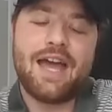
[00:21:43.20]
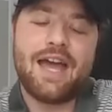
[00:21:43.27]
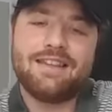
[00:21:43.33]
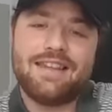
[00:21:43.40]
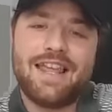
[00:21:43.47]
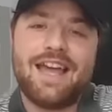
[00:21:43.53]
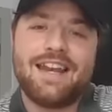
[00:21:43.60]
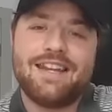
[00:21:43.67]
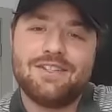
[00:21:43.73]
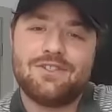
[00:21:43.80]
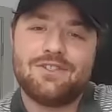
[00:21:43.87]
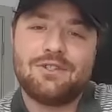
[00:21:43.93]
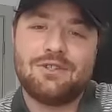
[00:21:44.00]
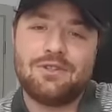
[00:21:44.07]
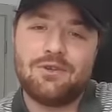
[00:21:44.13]
That
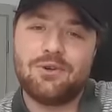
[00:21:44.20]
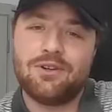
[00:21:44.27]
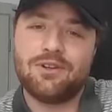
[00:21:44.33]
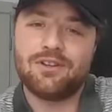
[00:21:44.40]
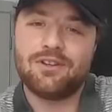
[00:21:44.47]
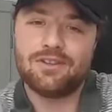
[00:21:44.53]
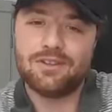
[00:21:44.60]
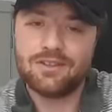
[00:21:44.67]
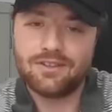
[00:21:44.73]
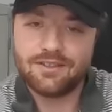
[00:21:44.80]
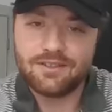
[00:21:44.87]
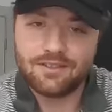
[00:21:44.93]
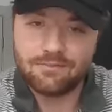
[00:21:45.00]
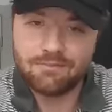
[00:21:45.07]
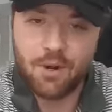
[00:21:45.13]
is your
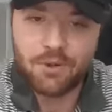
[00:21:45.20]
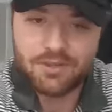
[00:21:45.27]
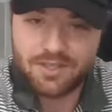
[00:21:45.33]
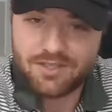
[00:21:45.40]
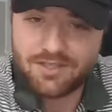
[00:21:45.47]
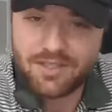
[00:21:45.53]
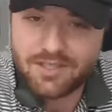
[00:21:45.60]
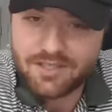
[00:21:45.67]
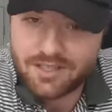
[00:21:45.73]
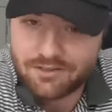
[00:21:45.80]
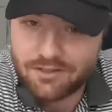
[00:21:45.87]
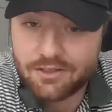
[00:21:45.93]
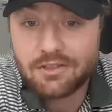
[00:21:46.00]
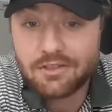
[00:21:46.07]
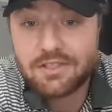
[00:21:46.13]
most consistent
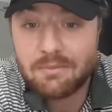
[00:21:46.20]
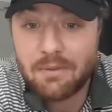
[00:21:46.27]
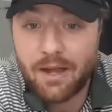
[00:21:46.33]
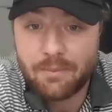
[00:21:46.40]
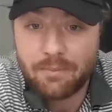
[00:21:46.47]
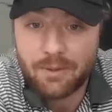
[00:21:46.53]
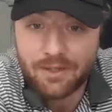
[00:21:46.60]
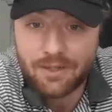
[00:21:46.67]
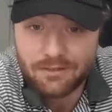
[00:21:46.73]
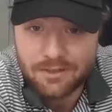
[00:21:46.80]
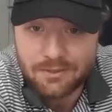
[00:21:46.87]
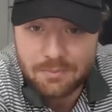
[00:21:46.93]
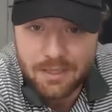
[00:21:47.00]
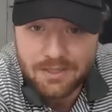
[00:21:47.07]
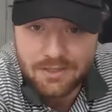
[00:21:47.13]
club, at least in my opinion, at
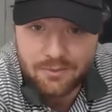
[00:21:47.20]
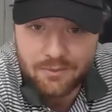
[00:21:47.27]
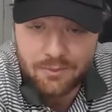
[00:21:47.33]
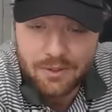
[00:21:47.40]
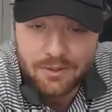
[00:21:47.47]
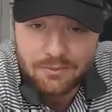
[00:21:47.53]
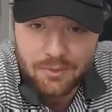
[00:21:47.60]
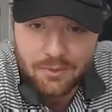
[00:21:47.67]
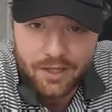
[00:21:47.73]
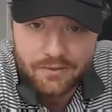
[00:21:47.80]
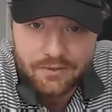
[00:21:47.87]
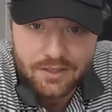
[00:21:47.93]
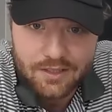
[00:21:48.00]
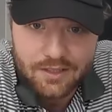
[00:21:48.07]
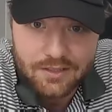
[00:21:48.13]
least based on what
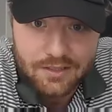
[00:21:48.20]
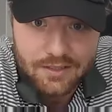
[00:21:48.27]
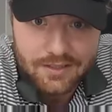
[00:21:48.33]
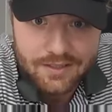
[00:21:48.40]
I've seen.